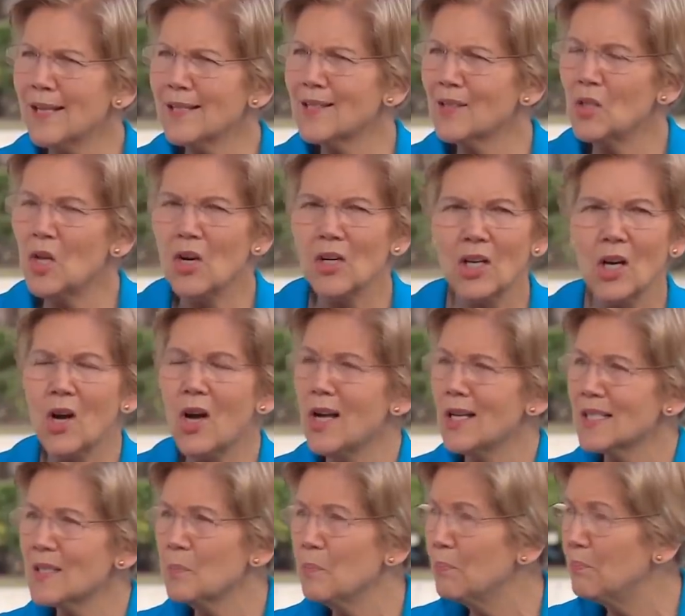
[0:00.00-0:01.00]
along costs,
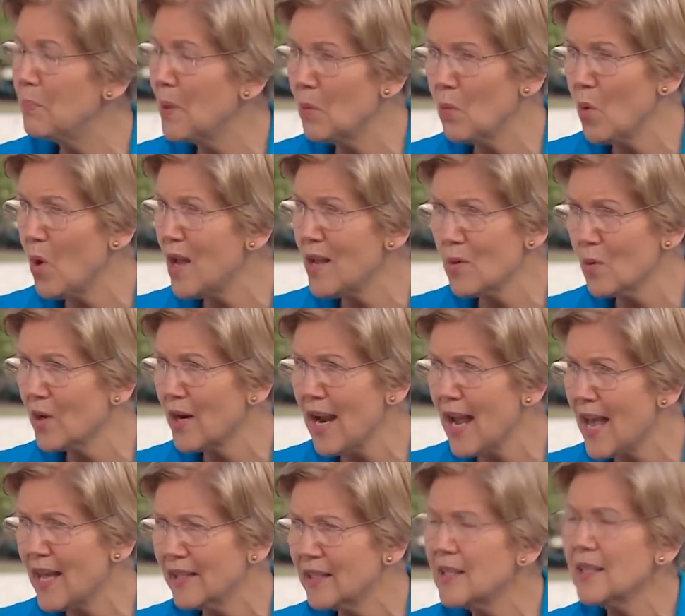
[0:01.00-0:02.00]
but while we're at
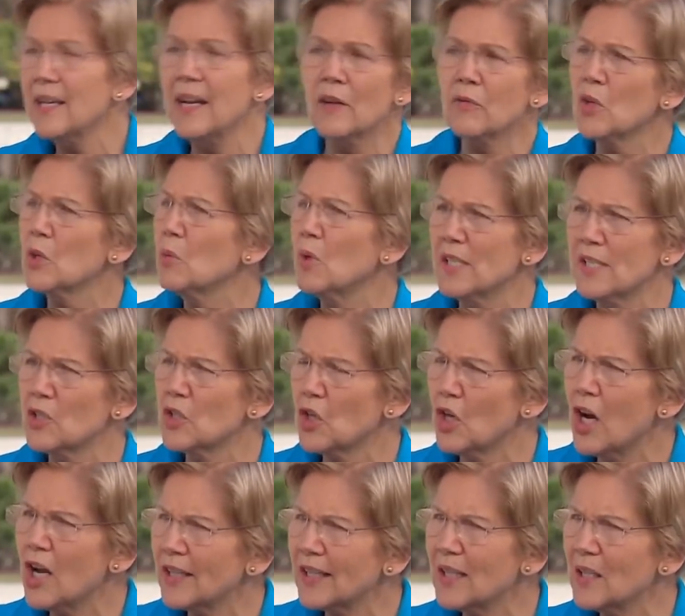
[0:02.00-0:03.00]
it and everyone's
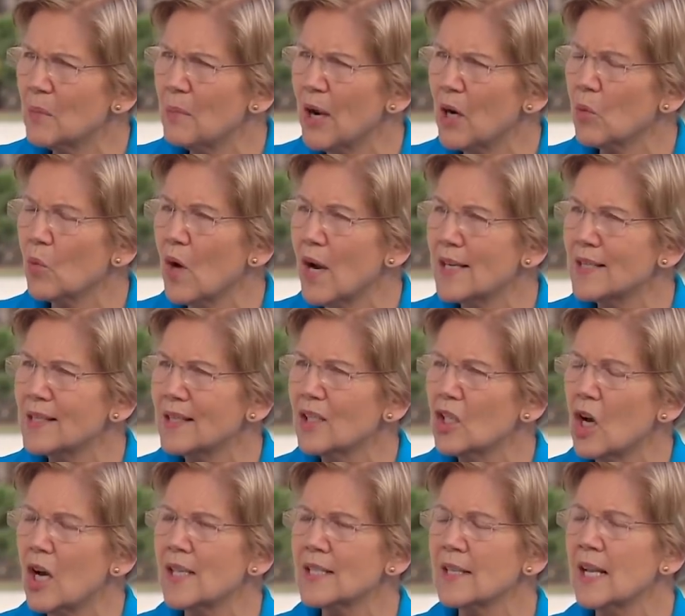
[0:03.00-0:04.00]
talking about rising
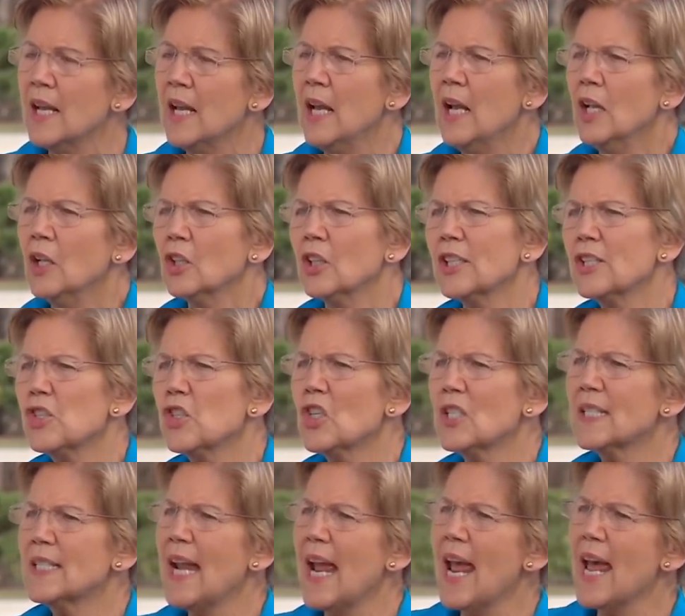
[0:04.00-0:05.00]
costs, let's just
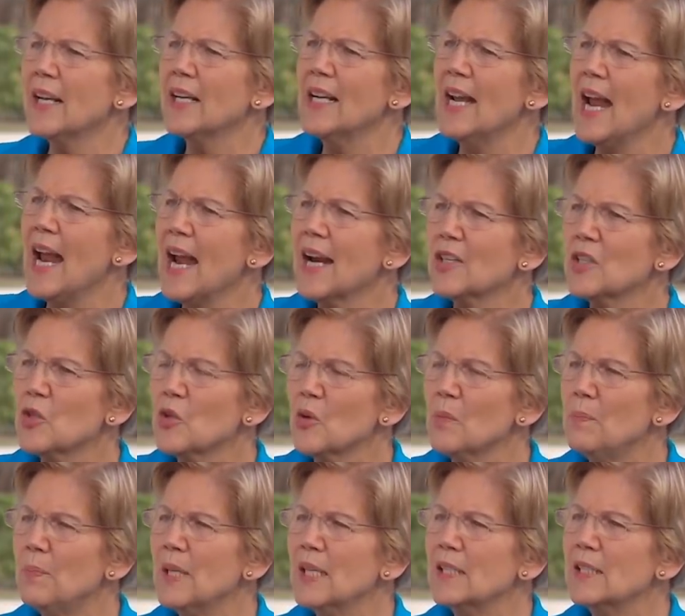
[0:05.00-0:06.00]
add an extra
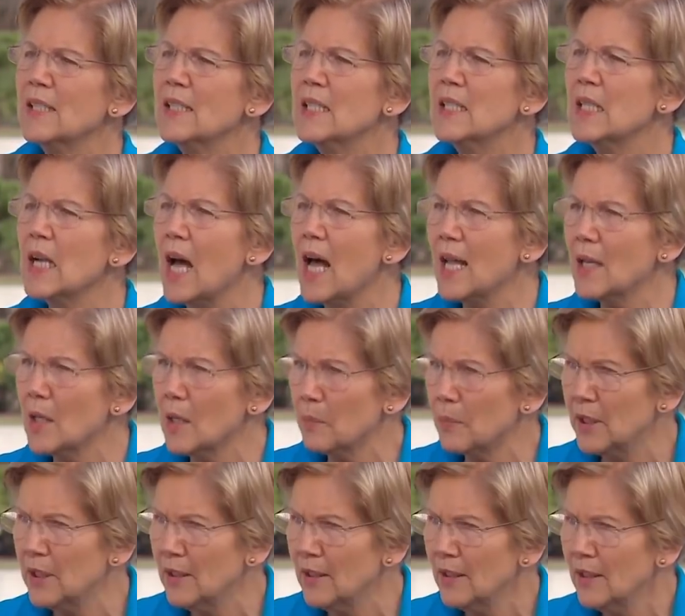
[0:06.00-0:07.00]
big dollop
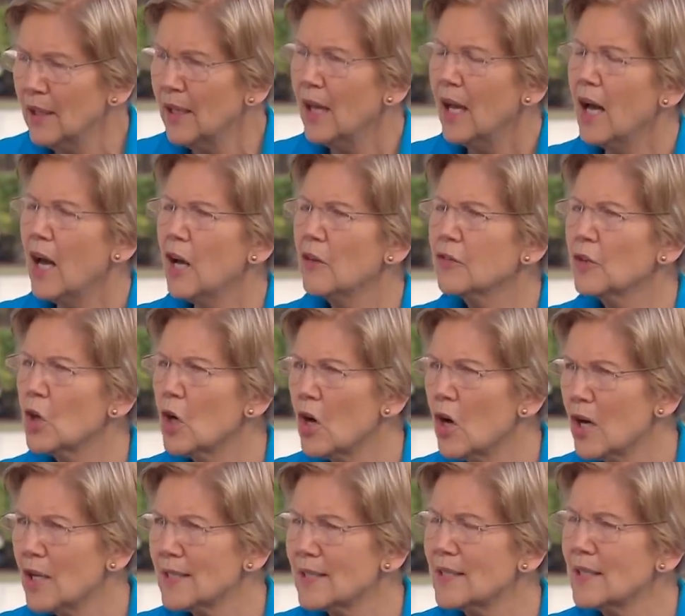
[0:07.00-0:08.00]
of
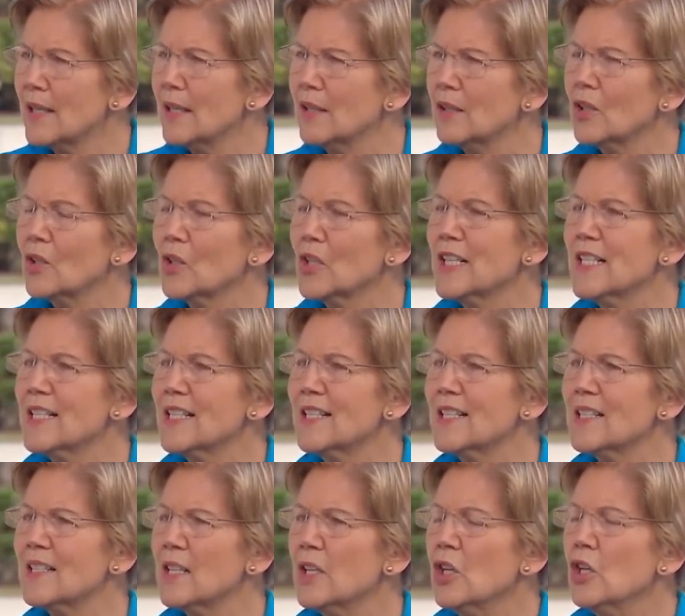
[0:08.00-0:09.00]
cost increases
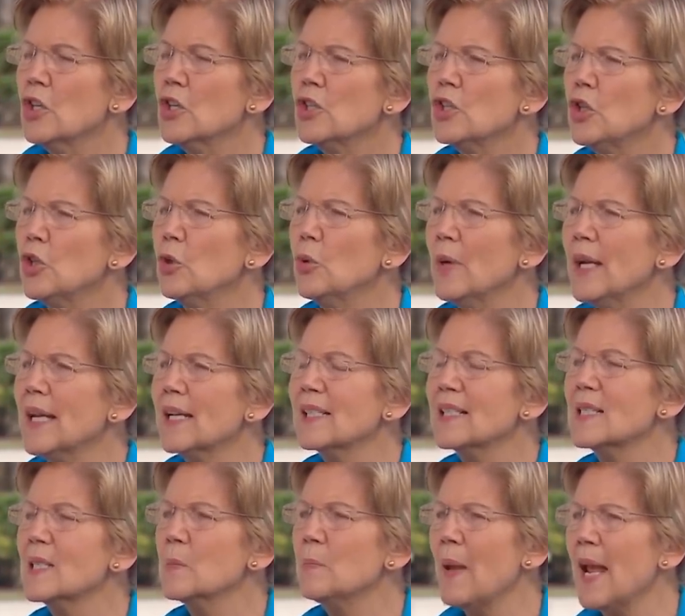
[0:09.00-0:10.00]
to
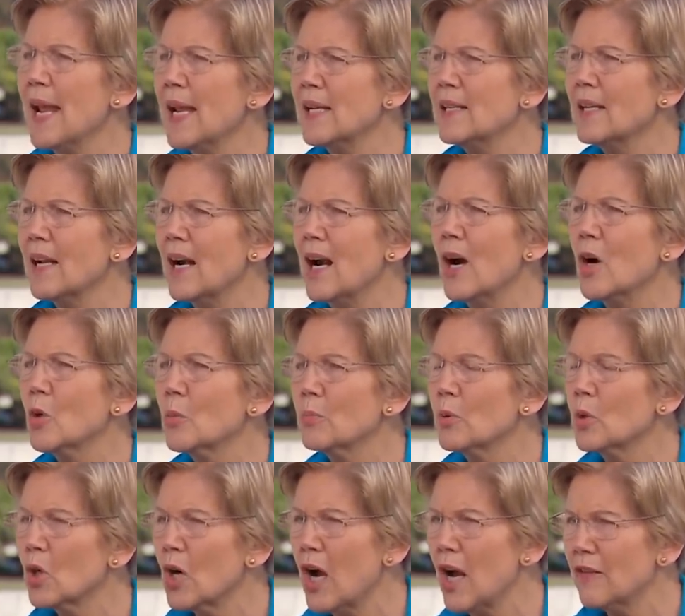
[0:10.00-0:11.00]
expand our
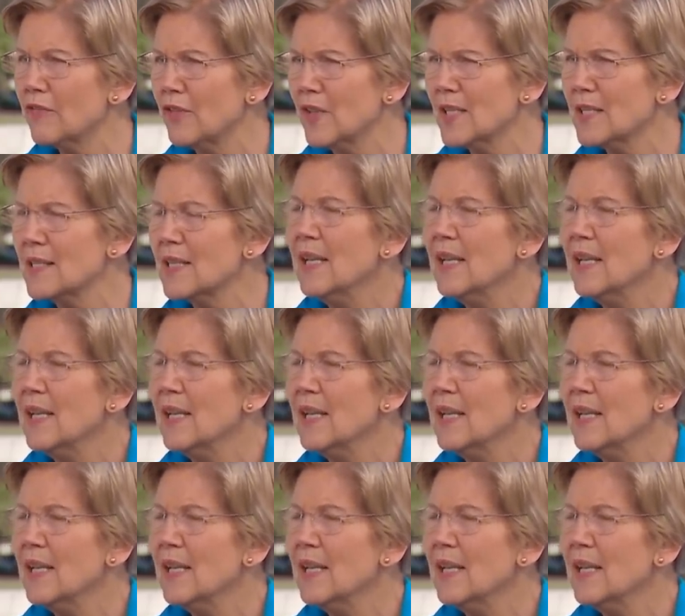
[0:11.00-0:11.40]
profits.